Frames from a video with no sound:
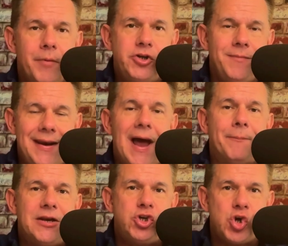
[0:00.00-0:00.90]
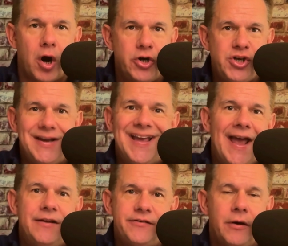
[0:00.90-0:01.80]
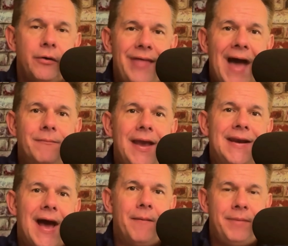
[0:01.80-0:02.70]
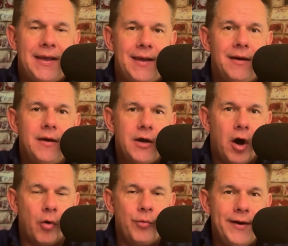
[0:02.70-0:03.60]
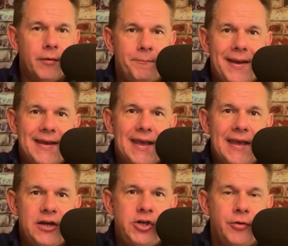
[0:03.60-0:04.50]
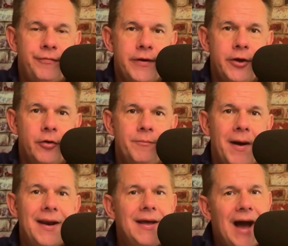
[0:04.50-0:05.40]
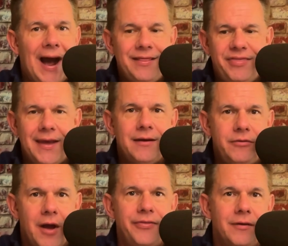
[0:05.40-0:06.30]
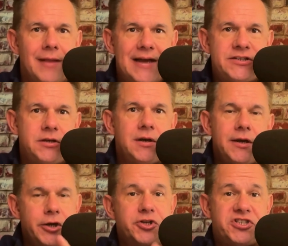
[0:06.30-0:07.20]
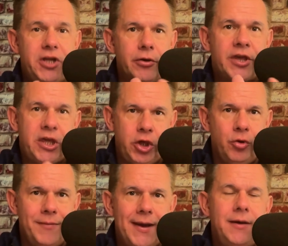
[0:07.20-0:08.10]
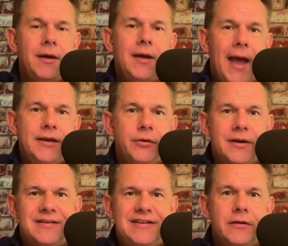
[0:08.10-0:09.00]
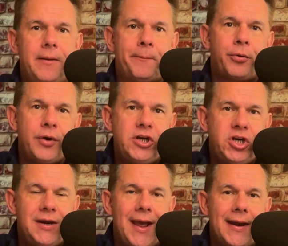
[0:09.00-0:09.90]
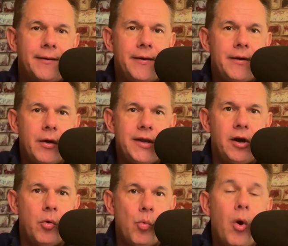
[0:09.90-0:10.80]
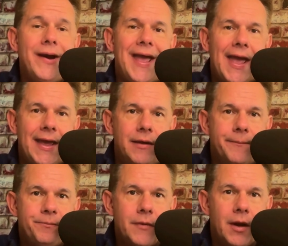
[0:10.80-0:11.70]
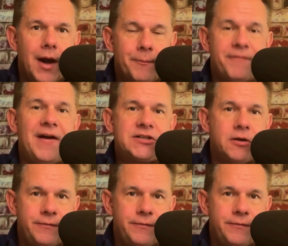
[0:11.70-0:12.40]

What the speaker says: but you may not be charging. And so that may not be a real big issue for you. But I think nonetheless, you're still human and you can still appreciate, what a professional